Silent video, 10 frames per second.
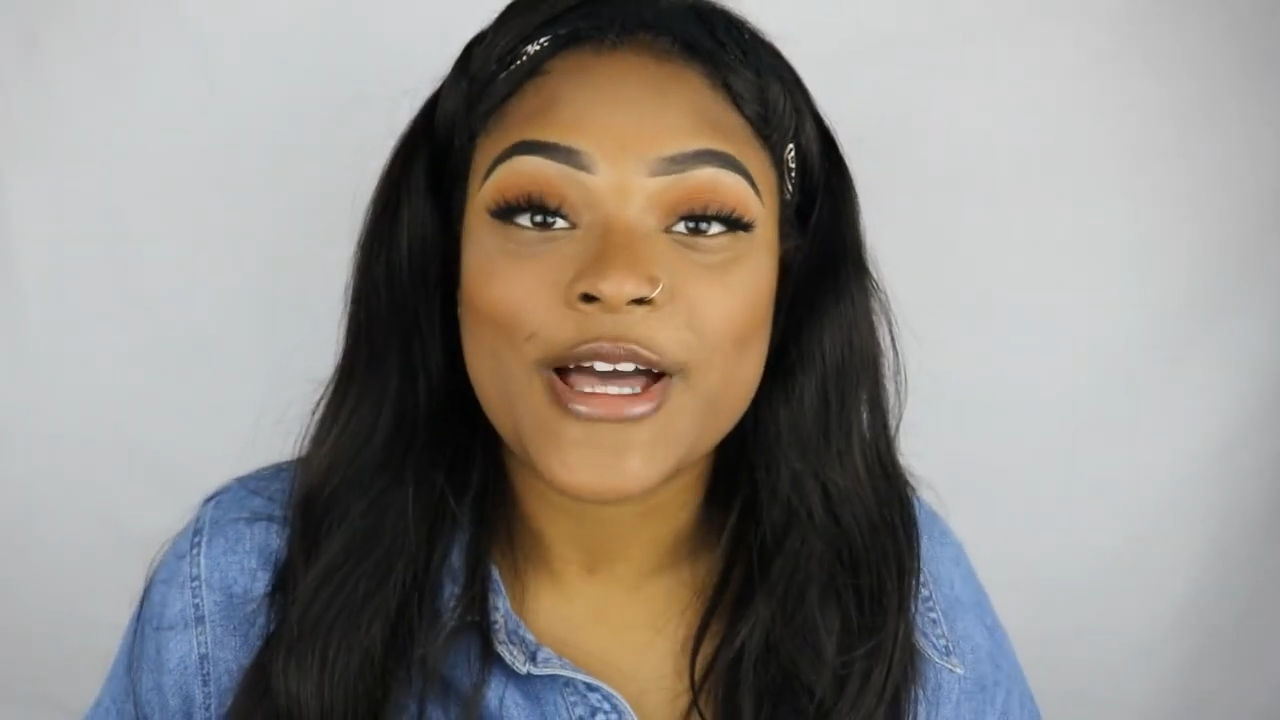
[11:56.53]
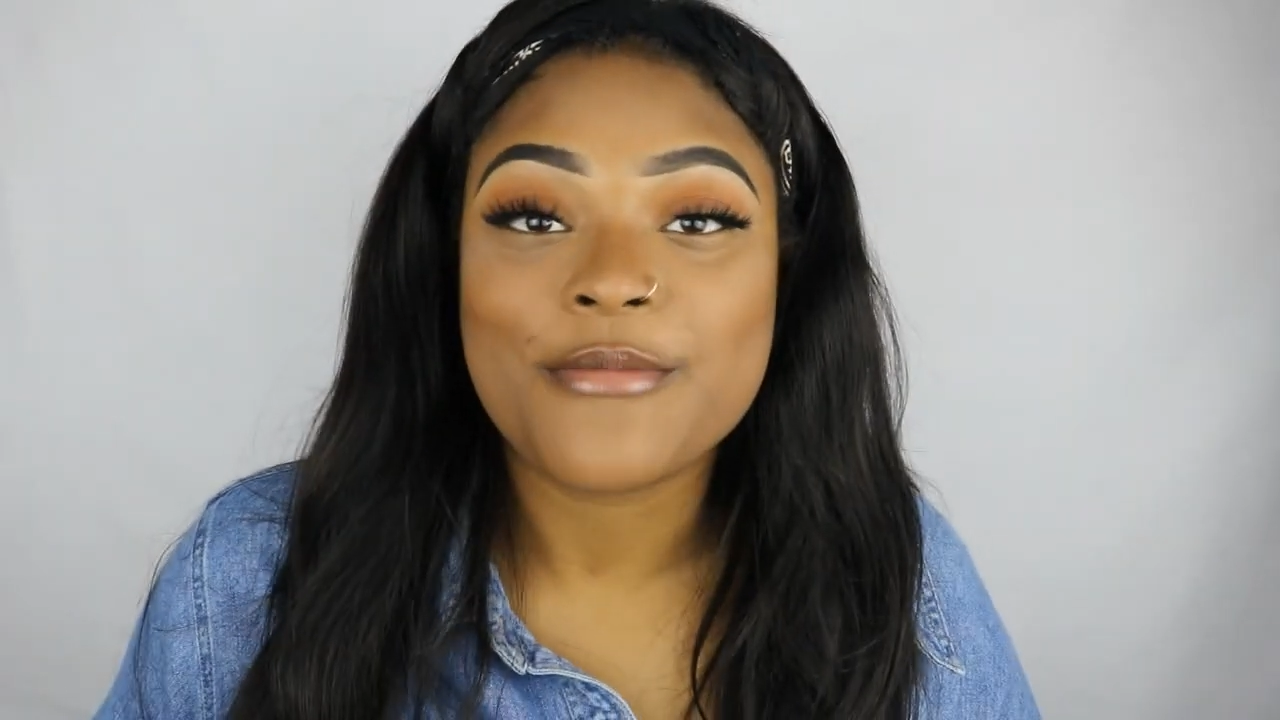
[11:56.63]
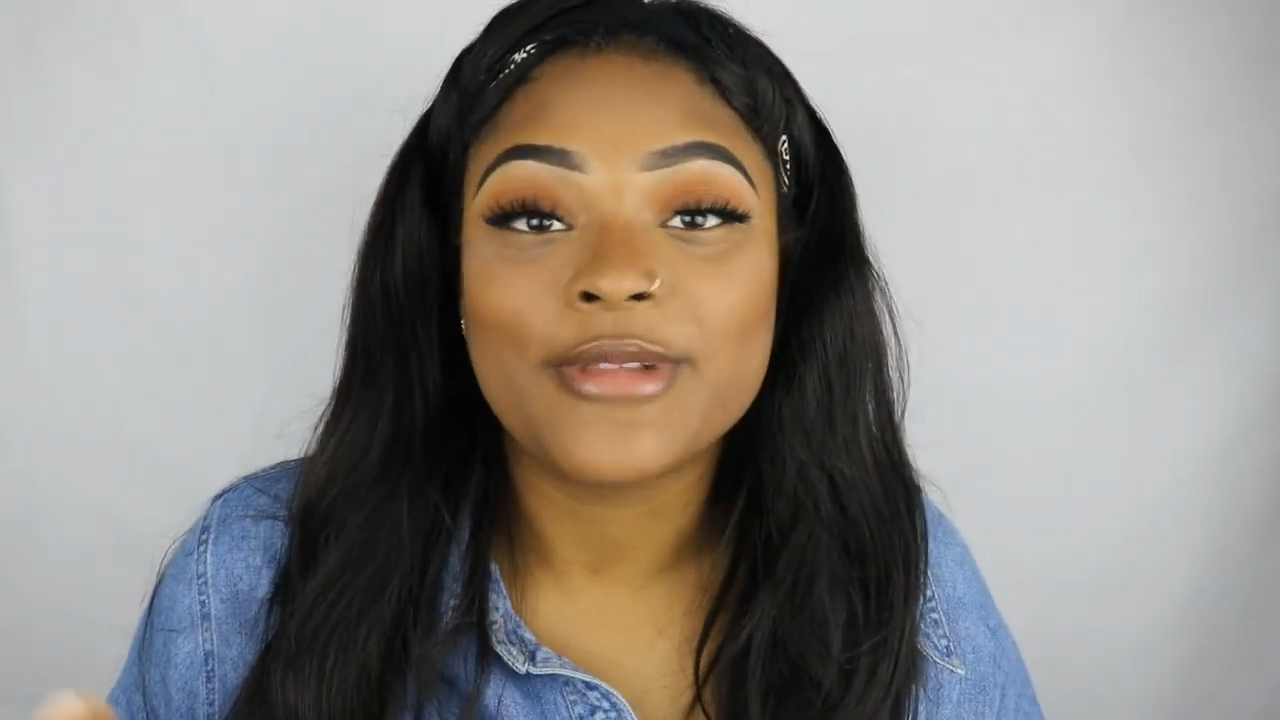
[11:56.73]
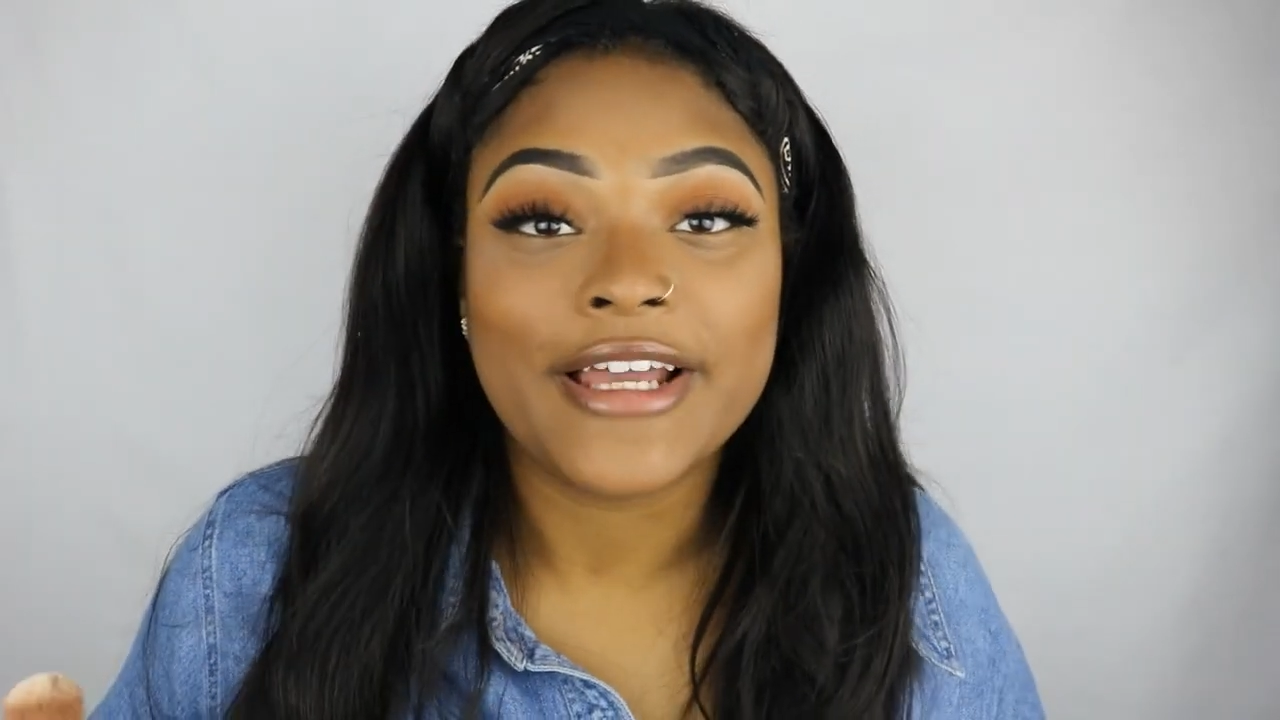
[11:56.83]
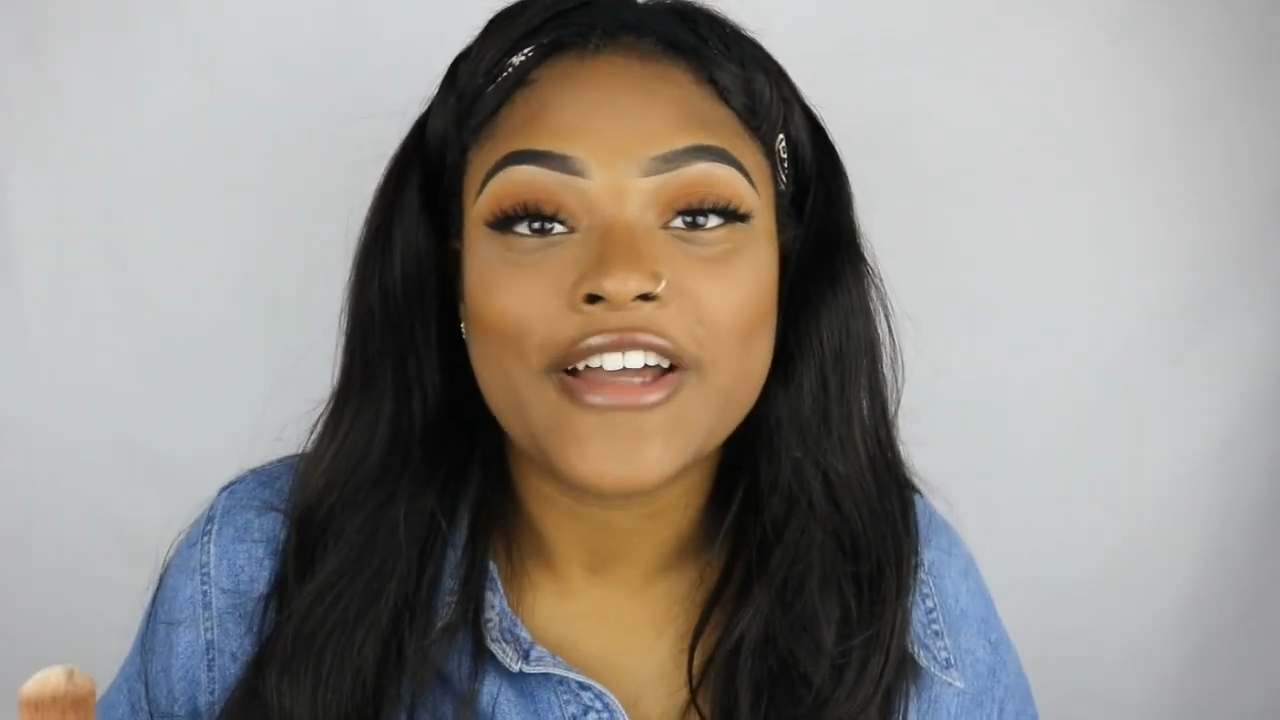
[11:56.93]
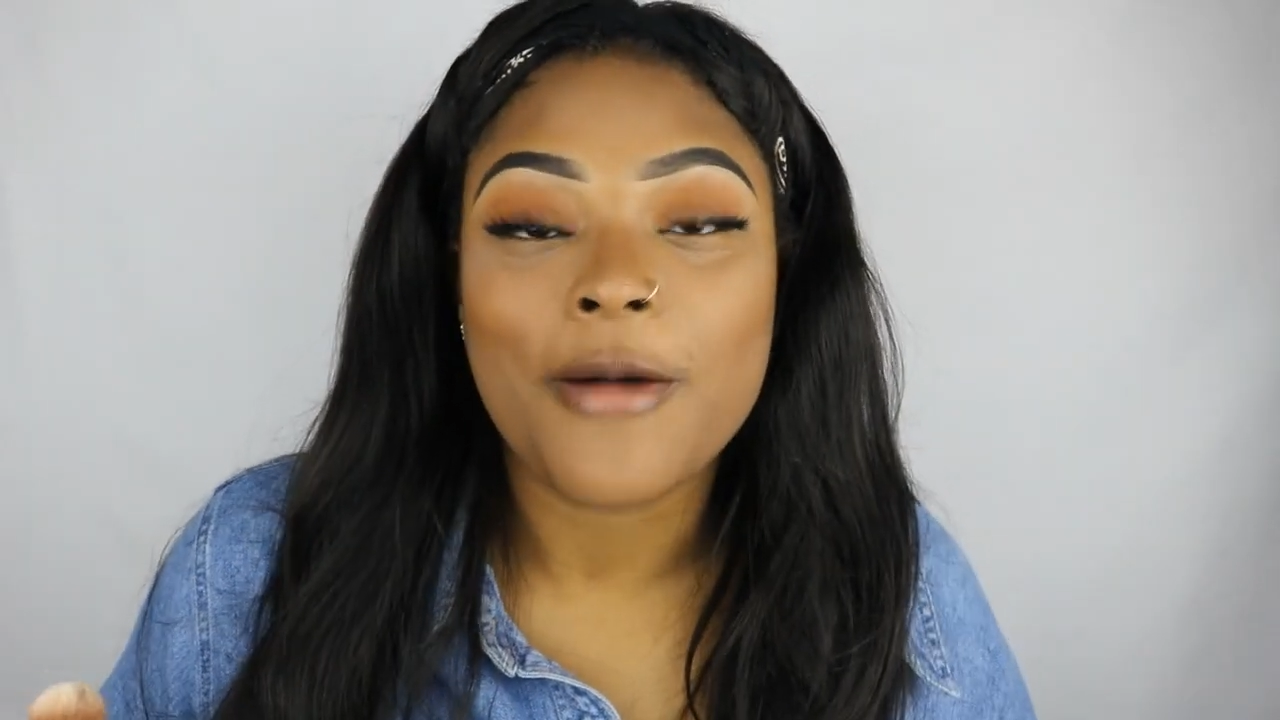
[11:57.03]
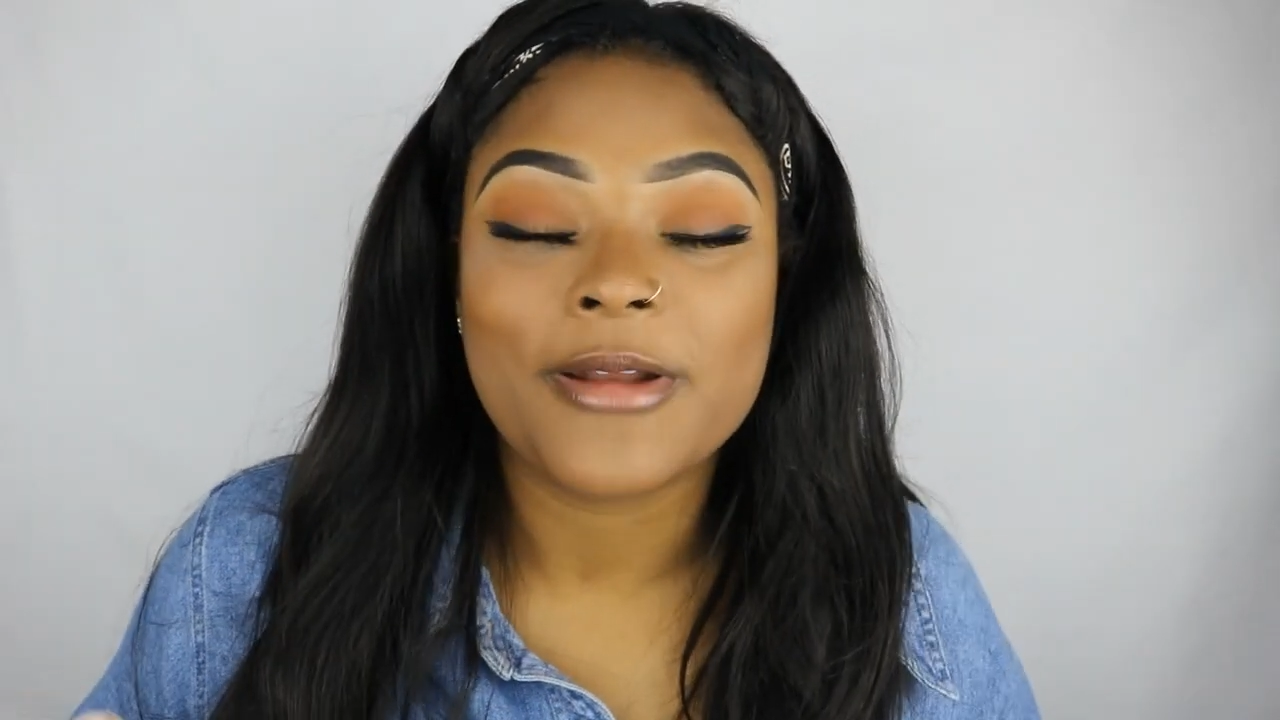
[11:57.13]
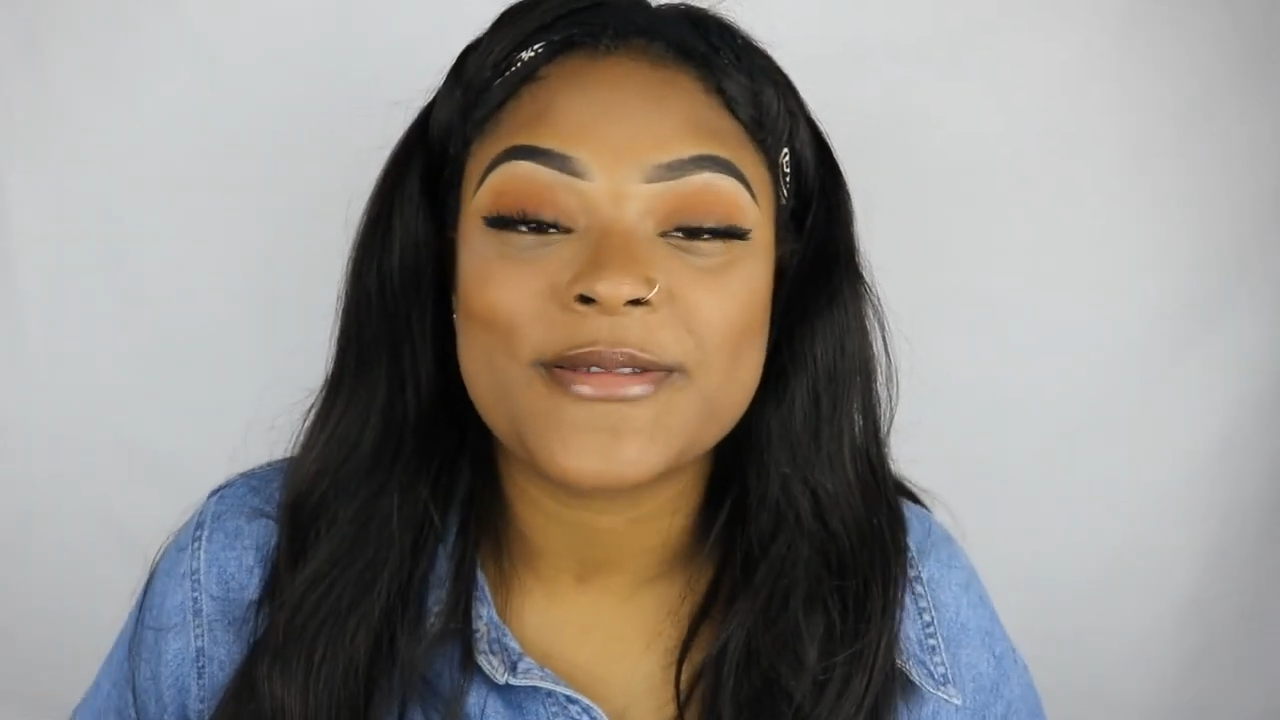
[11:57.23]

up, like, comment,